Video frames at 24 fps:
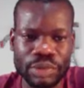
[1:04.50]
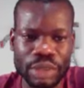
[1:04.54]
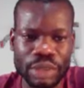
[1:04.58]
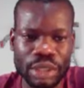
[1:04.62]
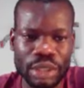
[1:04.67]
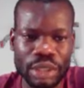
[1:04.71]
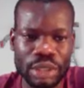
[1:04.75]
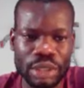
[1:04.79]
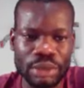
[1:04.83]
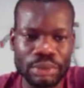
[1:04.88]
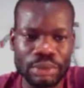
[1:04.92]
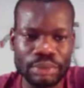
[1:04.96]

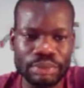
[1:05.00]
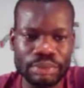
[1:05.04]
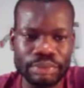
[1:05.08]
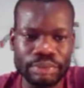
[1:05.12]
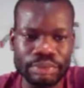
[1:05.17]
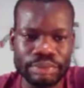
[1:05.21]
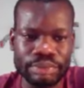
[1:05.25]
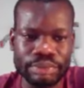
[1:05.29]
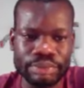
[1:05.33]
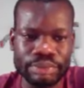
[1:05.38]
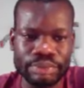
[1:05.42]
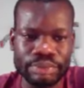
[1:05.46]
um,
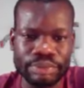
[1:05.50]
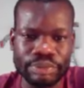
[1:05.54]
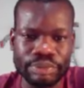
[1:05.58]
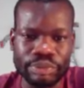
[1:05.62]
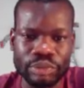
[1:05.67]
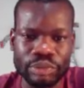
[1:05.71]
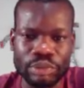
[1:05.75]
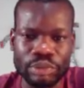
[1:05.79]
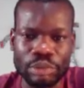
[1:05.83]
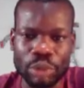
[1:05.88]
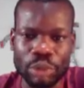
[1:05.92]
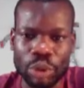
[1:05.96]

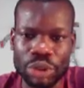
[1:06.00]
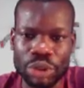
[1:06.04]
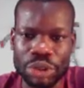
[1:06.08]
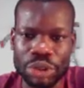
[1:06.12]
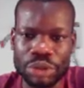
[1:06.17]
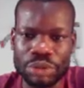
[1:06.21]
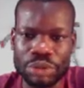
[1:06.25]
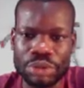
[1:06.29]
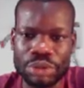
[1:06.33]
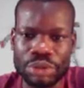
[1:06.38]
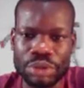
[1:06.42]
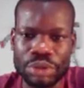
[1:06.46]

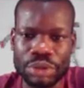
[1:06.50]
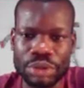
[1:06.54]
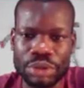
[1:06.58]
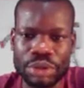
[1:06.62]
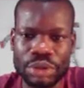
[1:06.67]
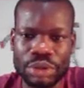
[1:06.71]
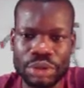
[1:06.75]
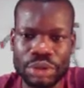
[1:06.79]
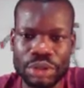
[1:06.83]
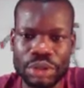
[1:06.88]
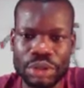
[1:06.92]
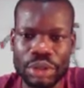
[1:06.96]

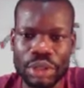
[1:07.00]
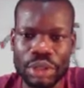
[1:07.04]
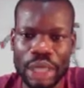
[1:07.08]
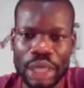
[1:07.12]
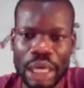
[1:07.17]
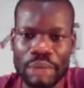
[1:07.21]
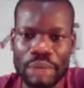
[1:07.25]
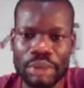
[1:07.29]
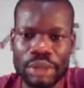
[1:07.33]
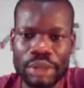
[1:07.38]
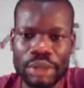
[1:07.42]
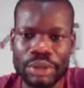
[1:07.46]
modules or
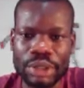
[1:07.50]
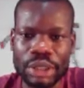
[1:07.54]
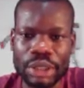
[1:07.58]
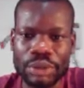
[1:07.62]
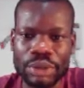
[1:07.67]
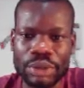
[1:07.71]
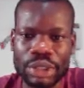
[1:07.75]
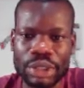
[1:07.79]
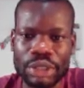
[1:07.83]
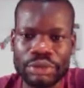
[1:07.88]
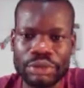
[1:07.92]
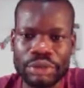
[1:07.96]
libraries that
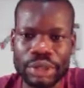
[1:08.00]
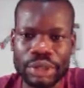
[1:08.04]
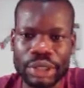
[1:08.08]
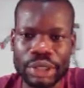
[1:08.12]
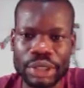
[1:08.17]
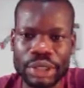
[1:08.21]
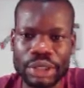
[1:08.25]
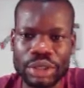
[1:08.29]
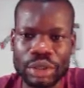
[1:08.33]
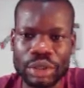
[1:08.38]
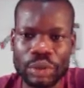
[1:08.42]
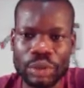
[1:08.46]
we need for
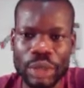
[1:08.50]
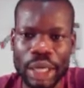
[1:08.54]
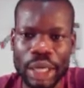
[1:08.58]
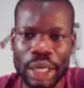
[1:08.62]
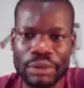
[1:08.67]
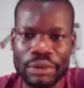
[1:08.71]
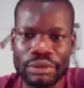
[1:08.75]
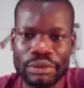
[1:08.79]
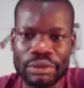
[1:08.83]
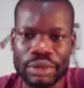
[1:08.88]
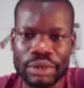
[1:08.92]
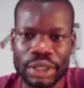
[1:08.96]
this. So we
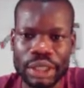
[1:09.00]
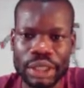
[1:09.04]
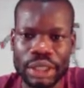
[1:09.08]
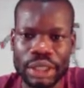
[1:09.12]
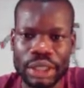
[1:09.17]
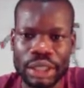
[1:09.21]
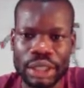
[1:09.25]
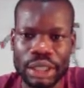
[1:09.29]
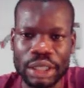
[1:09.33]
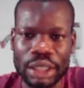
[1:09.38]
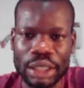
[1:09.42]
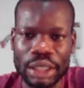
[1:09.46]
have
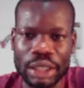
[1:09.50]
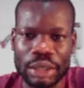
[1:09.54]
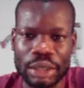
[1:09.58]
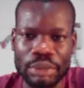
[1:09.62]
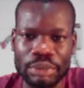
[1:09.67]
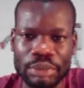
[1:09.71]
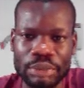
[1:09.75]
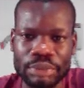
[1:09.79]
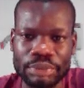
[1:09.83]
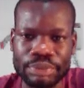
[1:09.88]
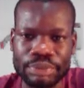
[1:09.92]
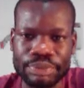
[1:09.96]

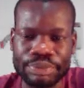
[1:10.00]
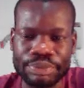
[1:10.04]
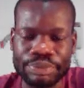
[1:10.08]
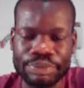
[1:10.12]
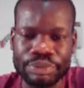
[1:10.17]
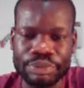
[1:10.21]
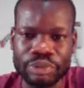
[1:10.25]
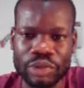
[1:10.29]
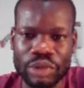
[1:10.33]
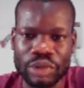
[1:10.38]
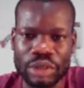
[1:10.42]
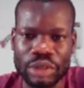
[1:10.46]
um,
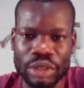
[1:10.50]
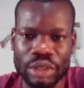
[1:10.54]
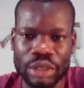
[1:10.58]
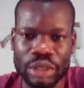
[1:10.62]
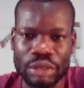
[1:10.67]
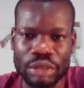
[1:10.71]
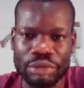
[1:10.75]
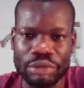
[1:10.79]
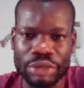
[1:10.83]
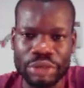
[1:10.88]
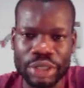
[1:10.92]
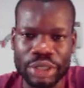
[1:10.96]

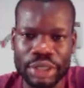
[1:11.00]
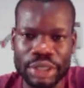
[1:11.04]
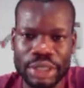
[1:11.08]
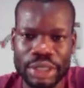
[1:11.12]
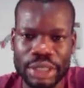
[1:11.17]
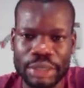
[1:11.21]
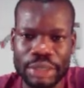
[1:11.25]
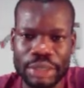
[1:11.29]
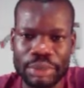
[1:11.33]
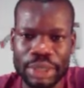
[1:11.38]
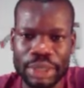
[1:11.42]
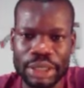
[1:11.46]
a VADER
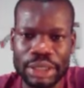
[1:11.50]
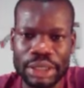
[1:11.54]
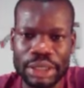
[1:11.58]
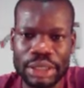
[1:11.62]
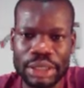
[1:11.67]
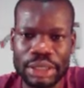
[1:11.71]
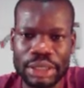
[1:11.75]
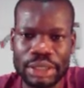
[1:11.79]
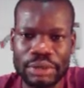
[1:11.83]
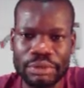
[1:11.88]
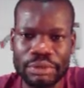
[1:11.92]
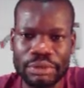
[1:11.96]
sentiment,
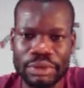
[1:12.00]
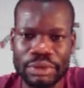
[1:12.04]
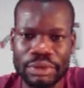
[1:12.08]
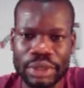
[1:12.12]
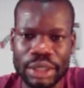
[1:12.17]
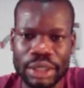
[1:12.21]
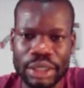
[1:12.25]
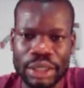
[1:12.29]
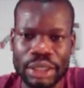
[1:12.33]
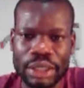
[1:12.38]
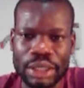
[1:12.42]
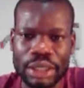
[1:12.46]

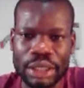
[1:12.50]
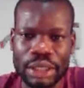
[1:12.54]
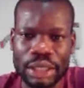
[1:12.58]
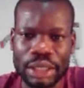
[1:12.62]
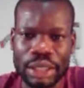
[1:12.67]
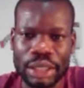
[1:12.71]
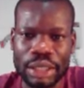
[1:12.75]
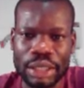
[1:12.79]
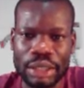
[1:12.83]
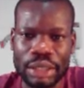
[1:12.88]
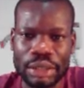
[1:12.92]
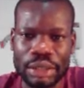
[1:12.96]

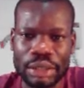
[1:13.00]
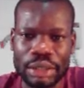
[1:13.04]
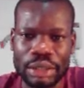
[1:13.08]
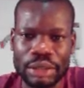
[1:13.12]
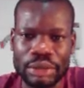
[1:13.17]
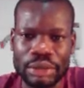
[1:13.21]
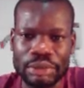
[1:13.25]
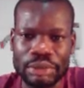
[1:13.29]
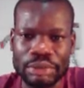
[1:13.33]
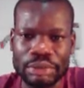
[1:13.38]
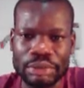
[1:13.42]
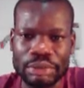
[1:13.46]
uh,
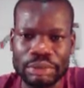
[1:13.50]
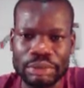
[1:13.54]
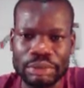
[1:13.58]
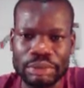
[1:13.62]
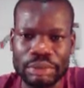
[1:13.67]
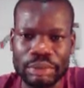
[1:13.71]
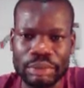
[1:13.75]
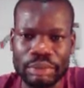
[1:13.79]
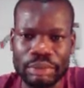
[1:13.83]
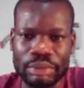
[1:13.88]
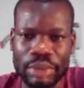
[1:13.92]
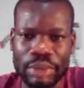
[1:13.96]

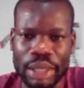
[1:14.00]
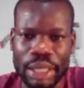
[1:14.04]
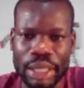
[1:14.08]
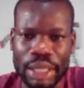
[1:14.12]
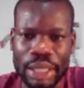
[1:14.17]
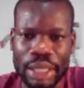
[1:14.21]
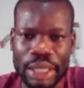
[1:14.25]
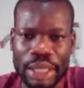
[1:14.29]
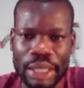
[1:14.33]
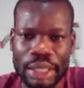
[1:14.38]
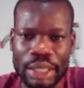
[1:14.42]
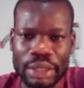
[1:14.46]

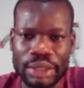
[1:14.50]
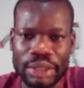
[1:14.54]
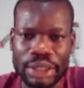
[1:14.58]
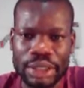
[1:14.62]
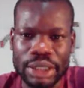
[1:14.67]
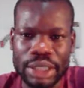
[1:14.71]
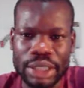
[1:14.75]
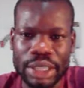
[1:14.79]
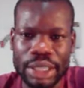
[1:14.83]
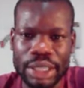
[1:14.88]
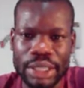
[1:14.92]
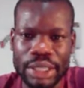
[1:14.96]

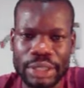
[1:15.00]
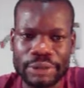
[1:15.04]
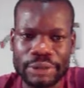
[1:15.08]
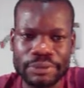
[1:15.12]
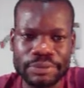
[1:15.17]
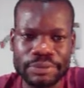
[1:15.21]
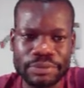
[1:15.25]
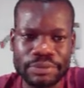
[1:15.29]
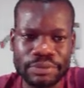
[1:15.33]
NLTK,